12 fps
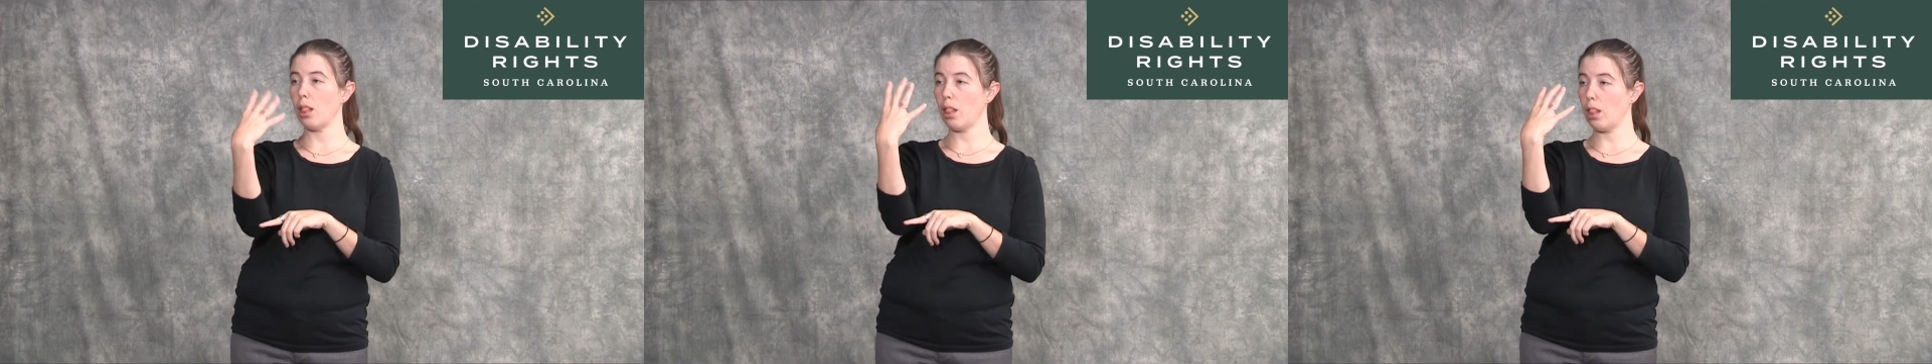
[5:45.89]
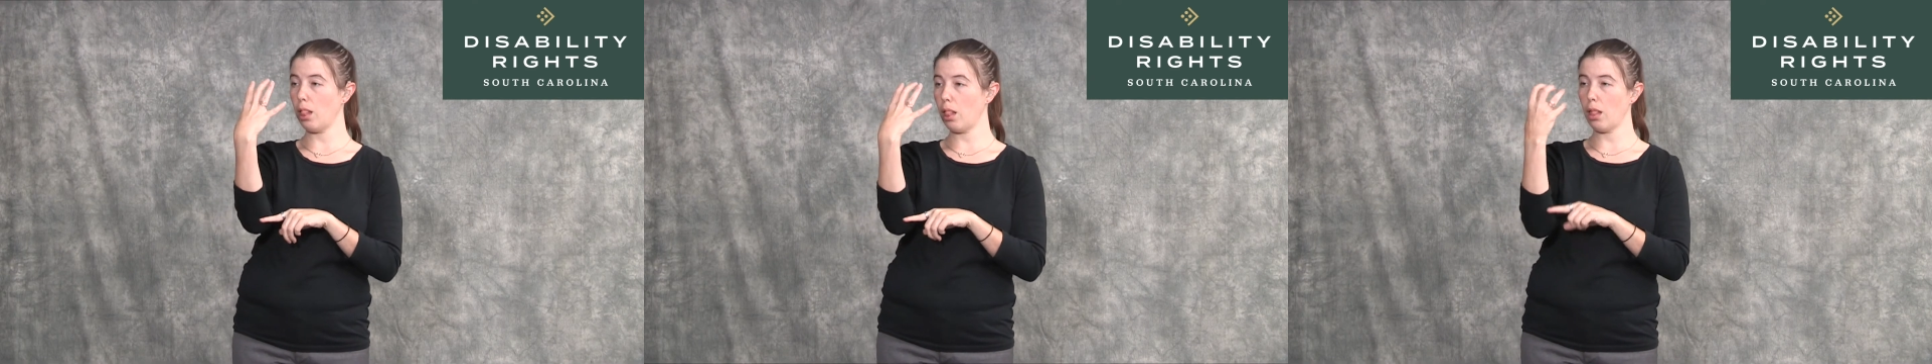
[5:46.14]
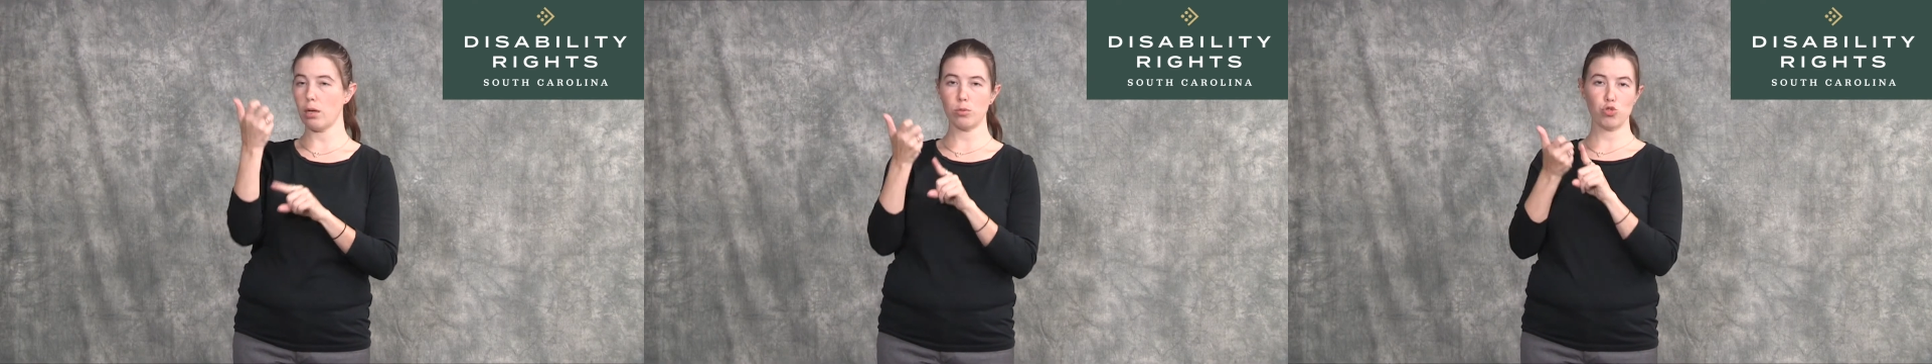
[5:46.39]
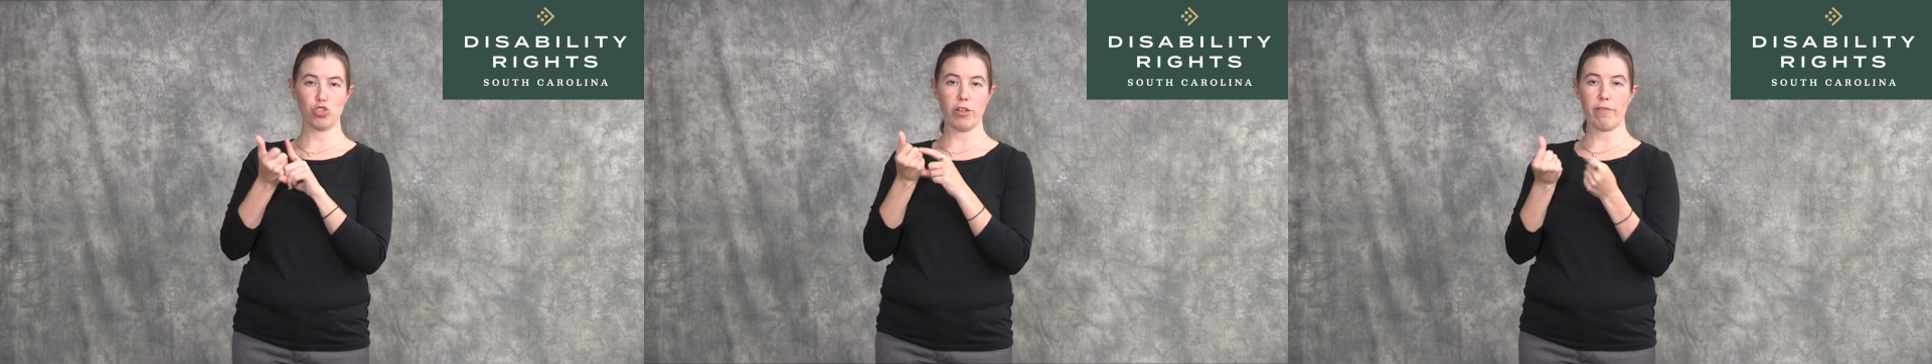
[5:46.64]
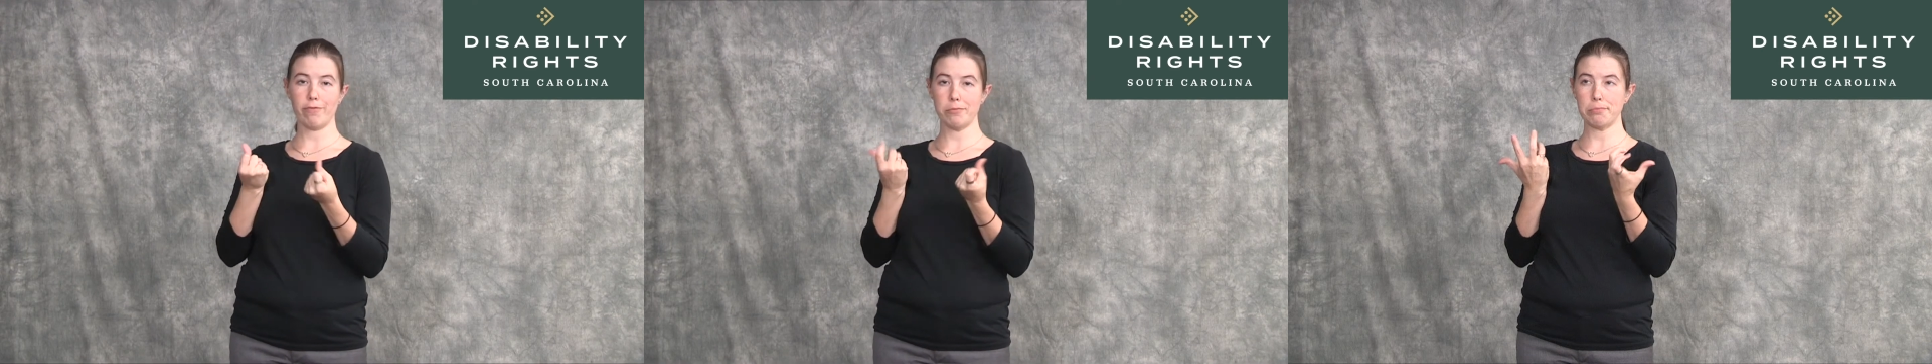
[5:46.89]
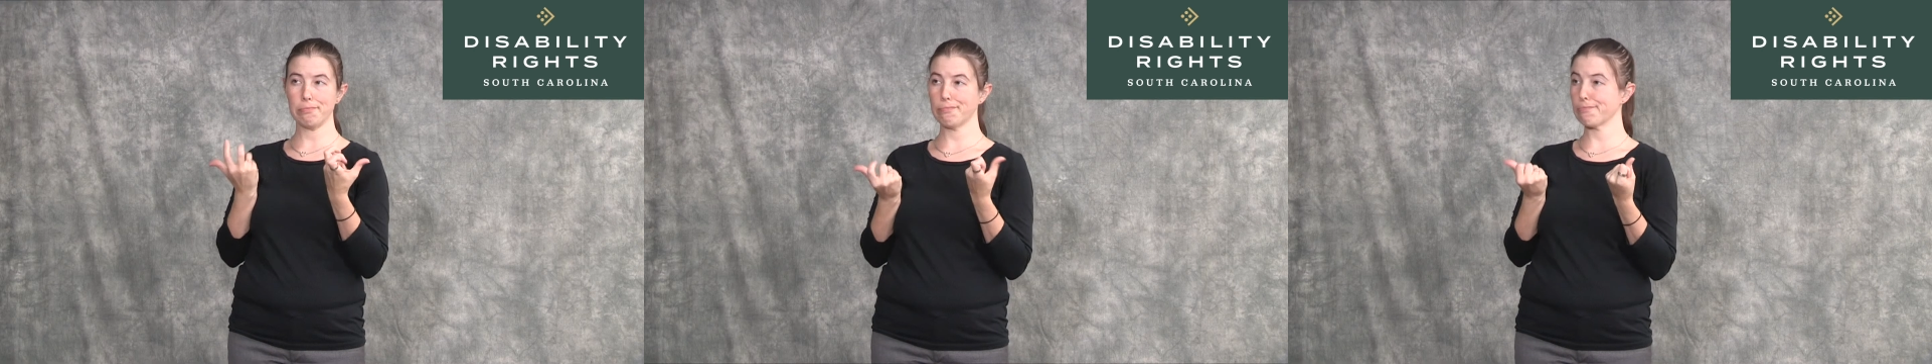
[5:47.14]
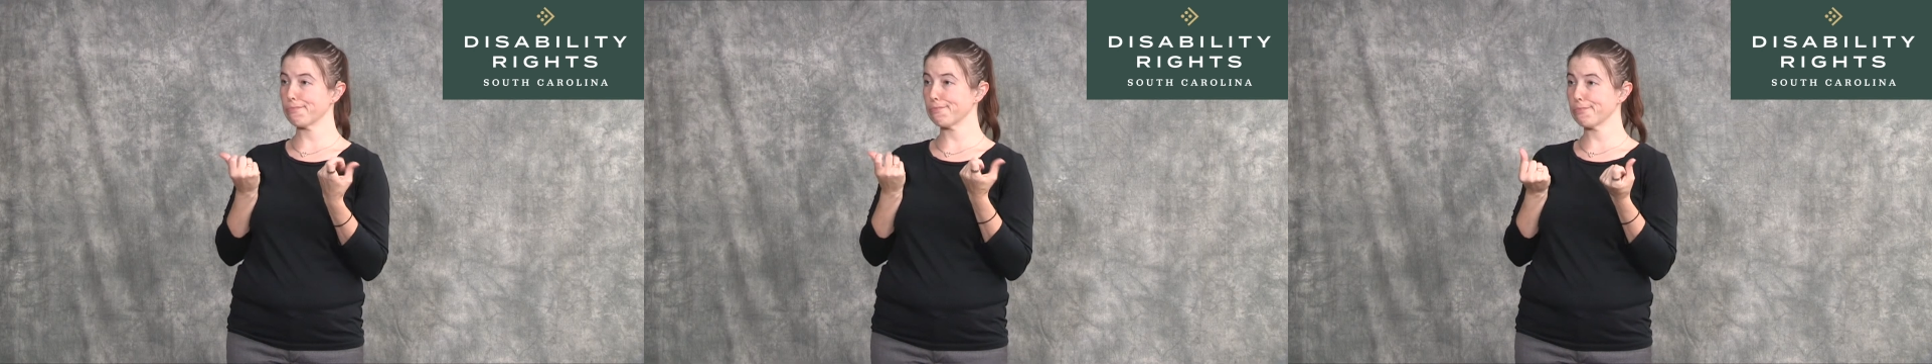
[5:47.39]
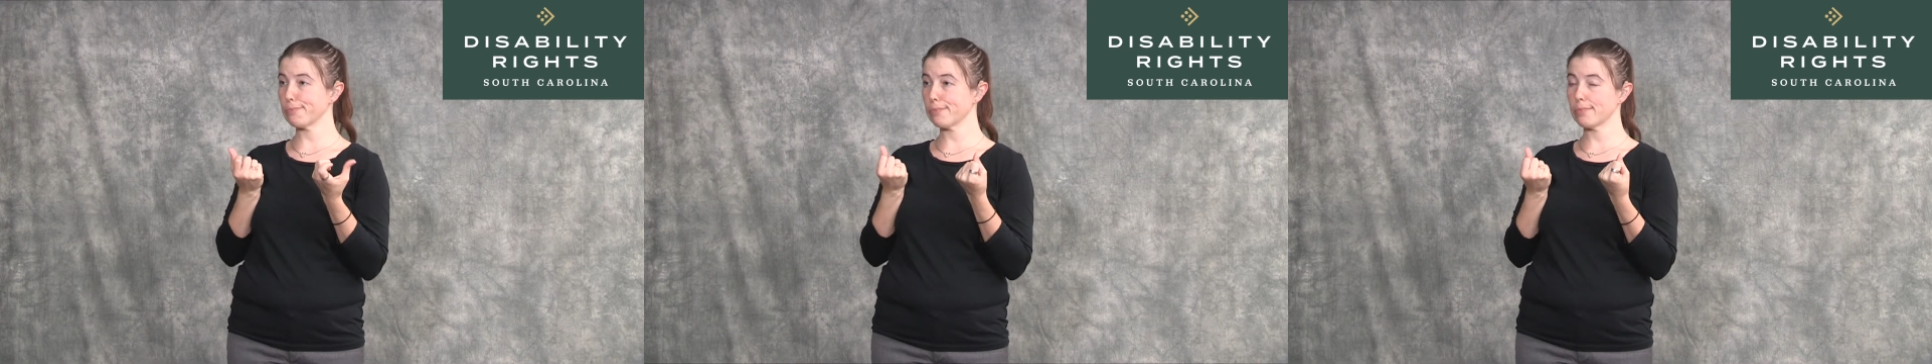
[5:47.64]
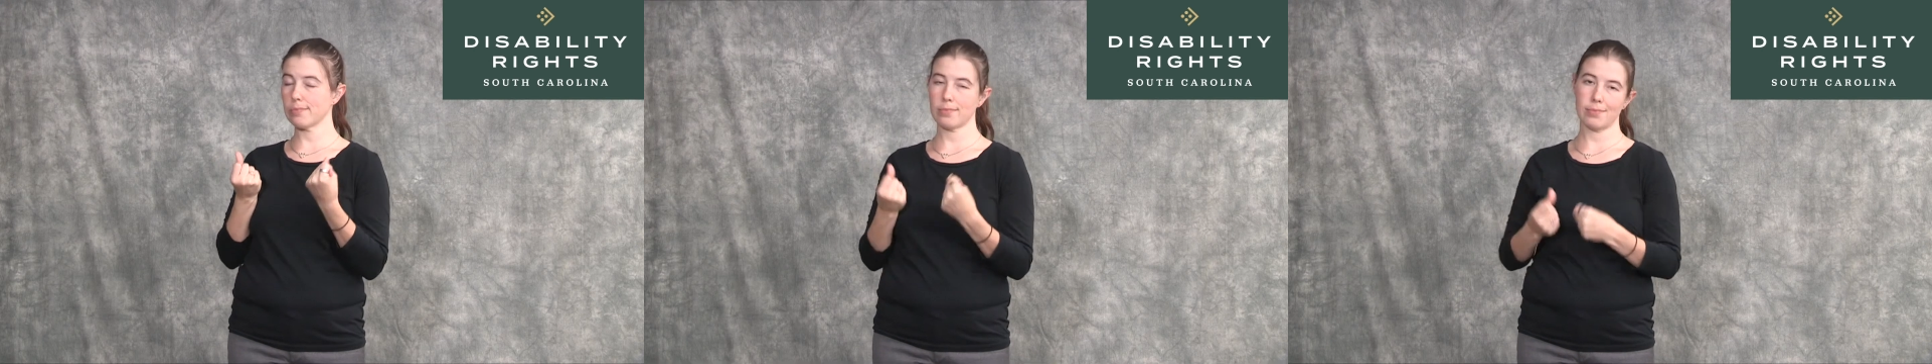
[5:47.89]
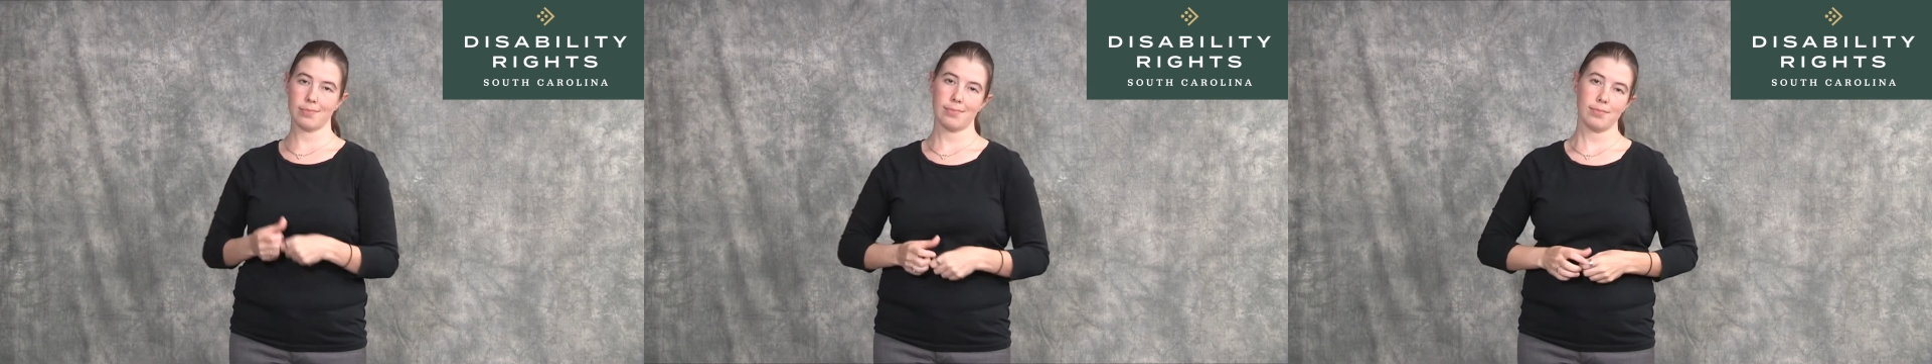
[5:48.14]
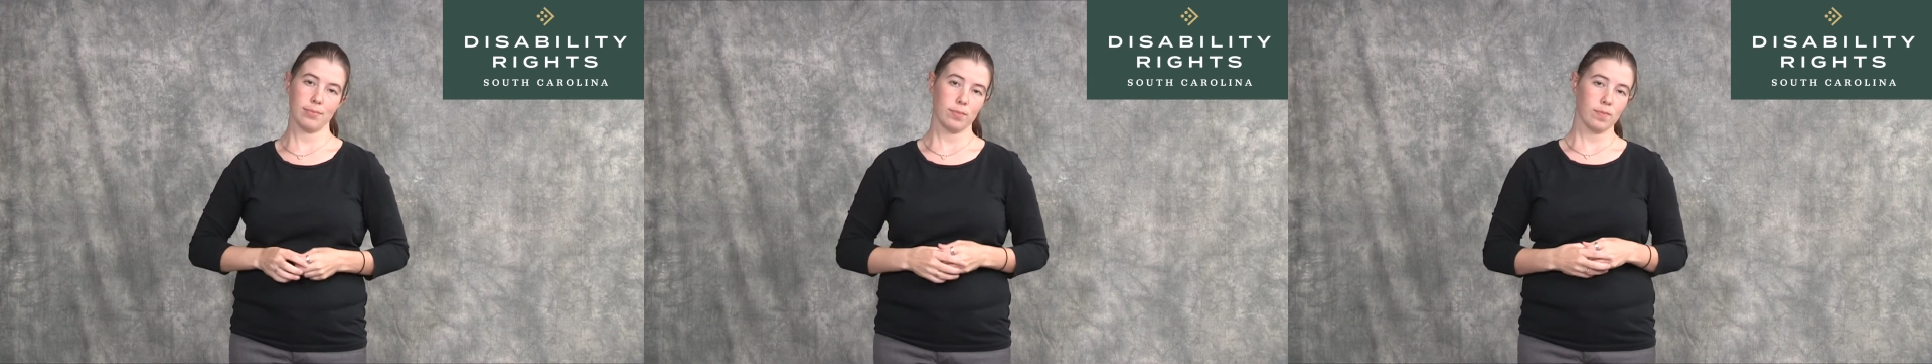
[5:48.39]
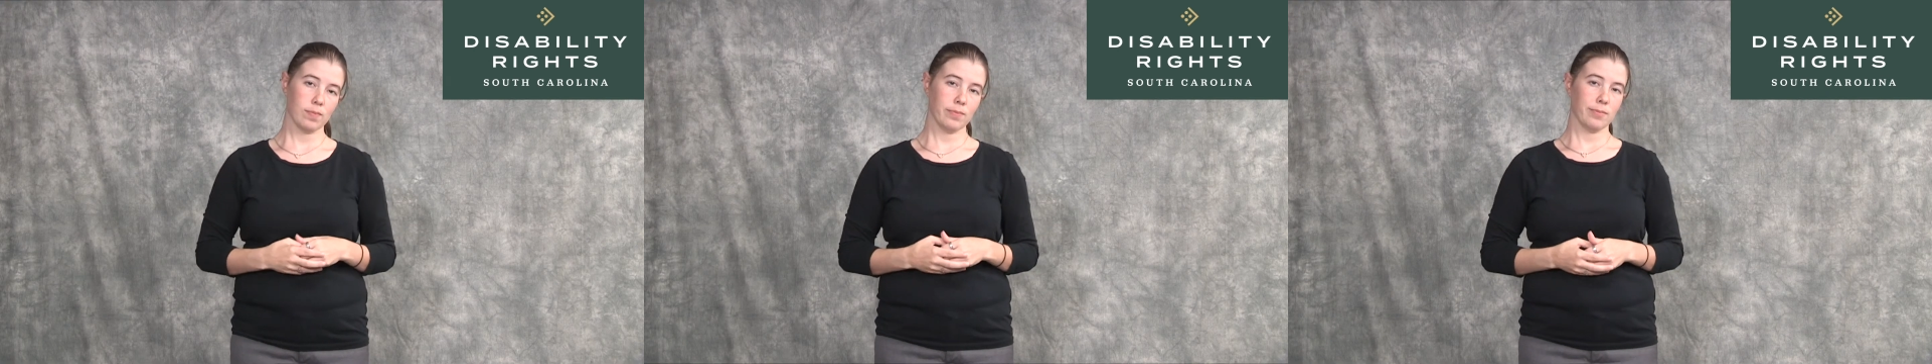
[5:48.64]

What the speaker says: for example, recording yourself signing.